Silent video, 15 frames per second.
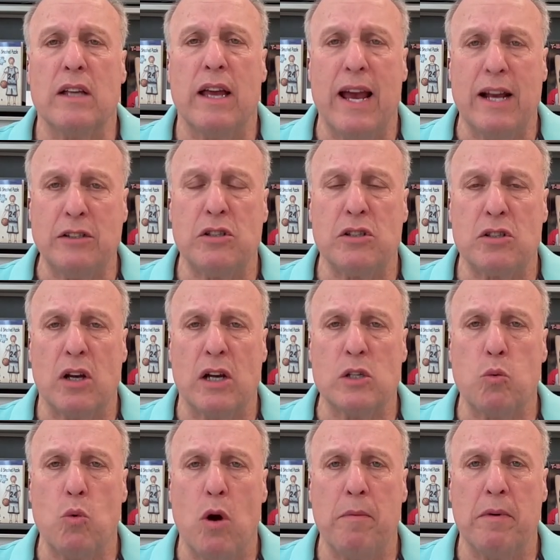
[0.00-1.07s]
exercise
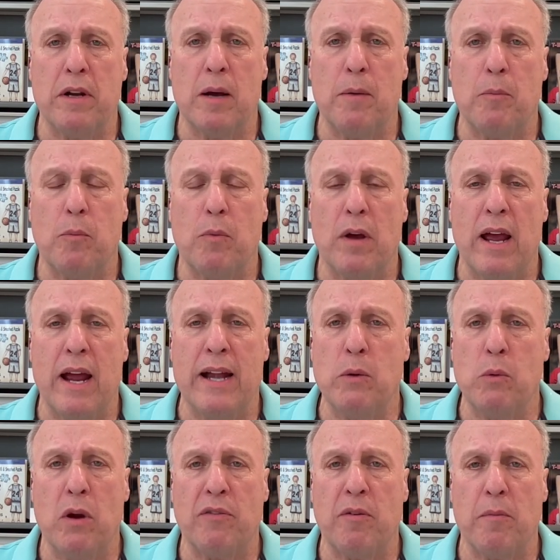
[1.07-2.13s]
warming up
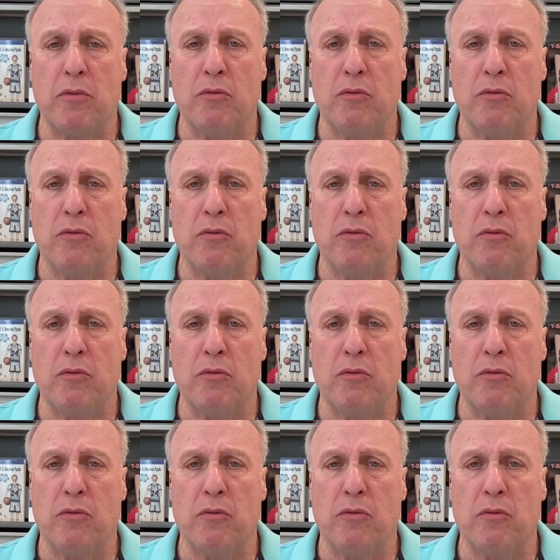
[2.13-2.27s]
anywhere from